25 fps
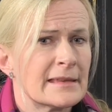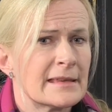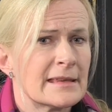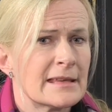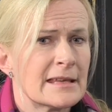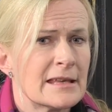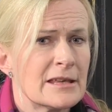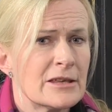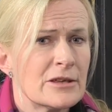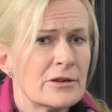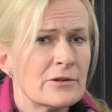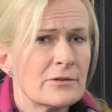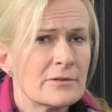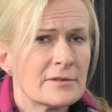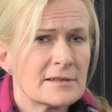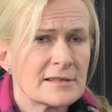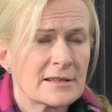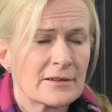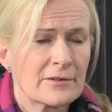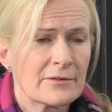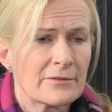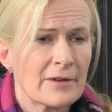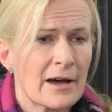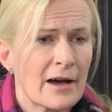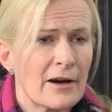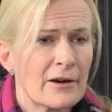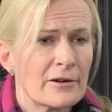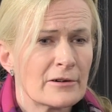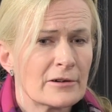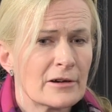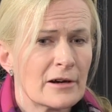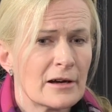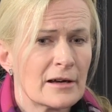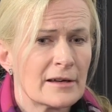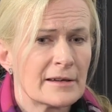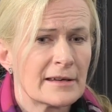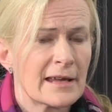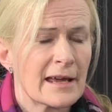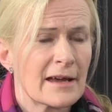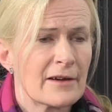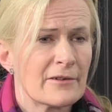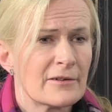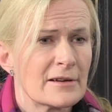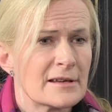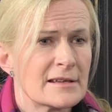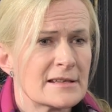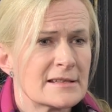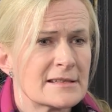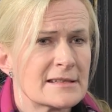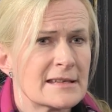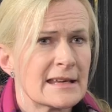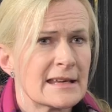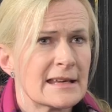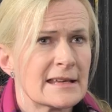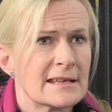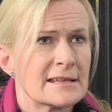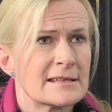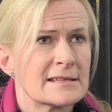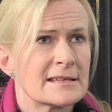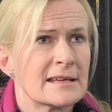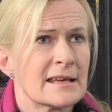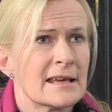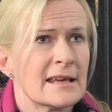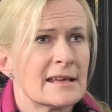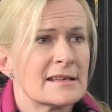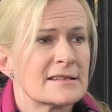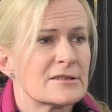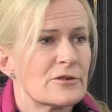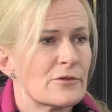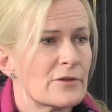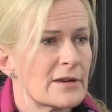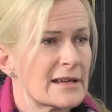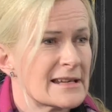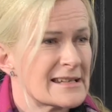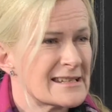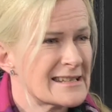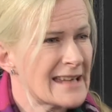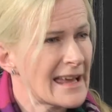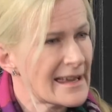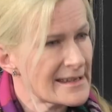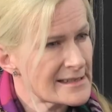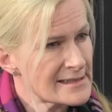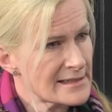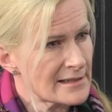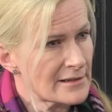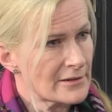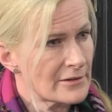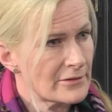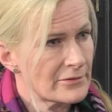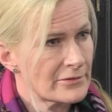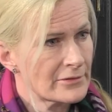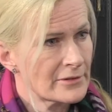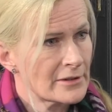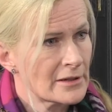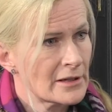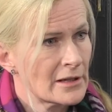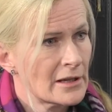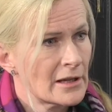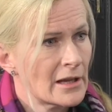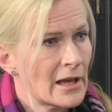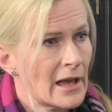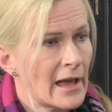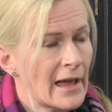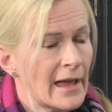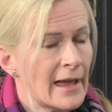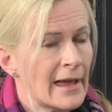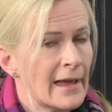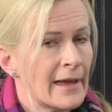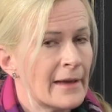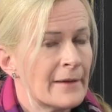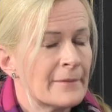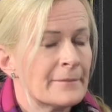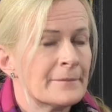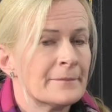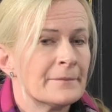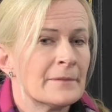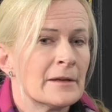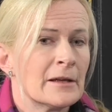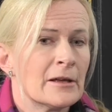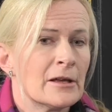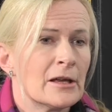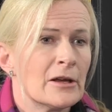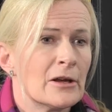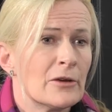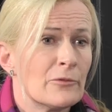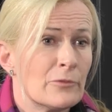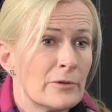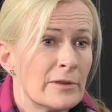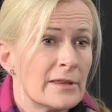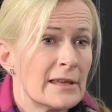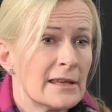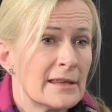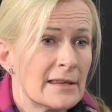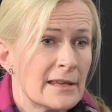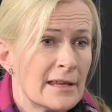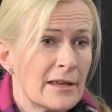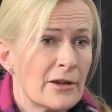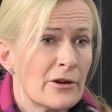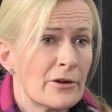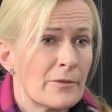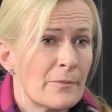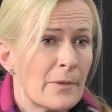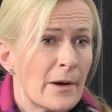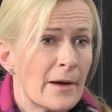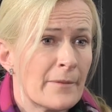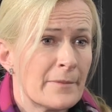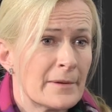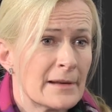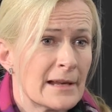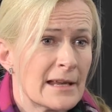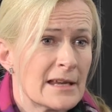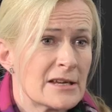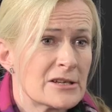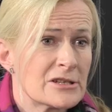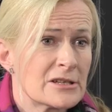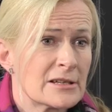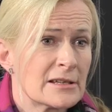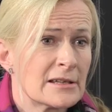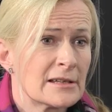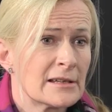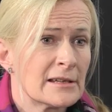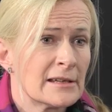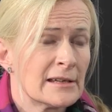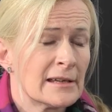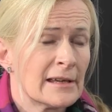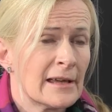The use of alcohol now is so excessive within the young population.